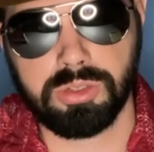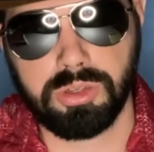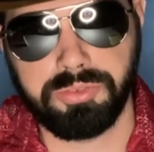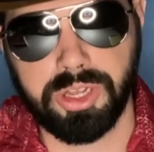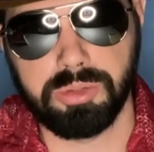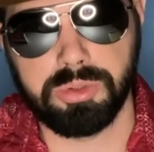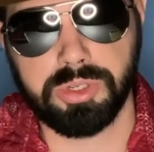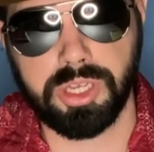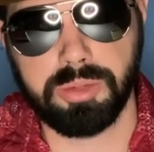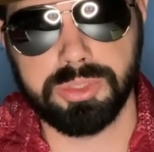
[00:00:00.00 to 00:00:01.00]
available
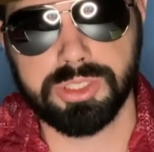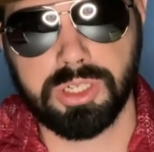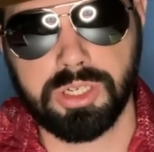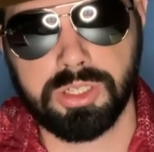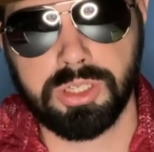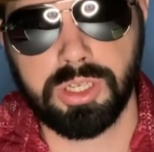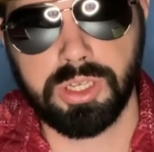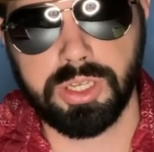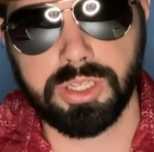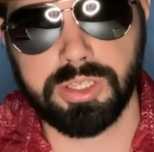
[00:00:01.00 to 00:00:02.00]
on Amazon
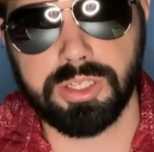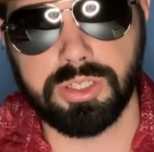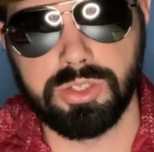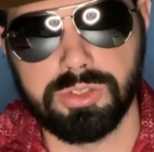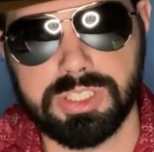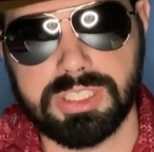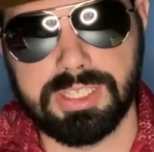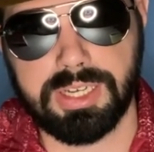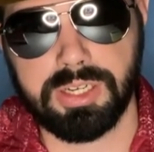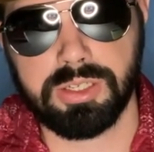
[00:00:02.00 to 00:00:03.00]
and Kindle
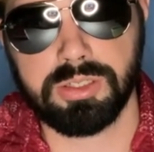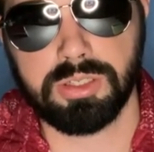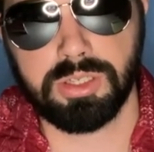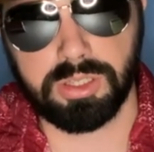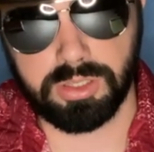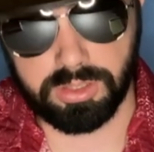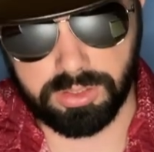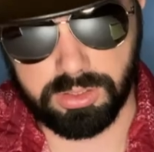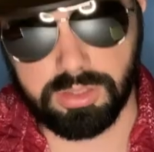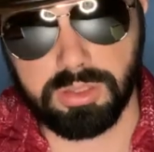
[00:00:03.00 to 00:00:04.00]
today.
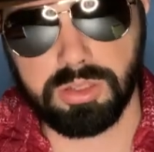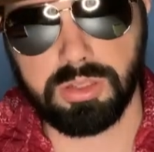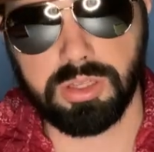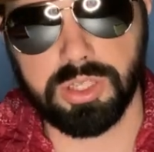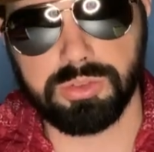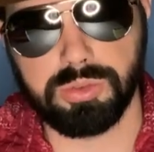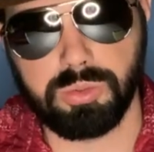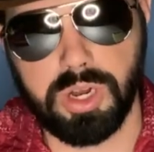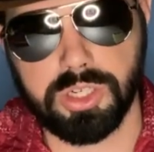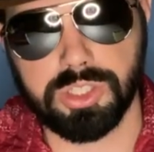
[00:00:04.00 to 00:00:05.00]
Thanks for
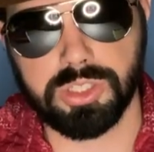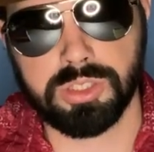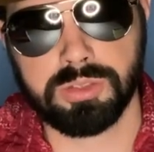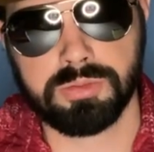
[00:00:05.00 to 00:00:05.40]
watching.